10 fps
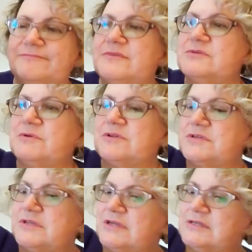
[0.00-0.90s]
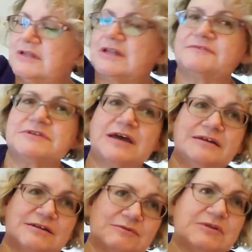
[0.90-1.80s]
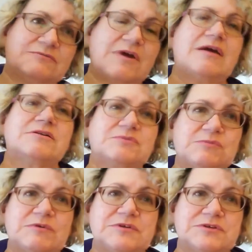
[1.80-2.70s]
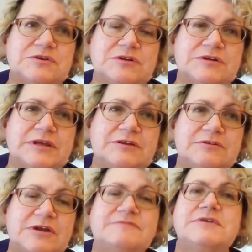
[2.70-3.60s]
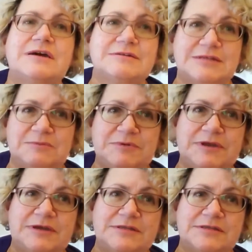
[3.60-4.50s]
it's one of those things. And I've done it in the round on a circular needle, and I've done DPNs,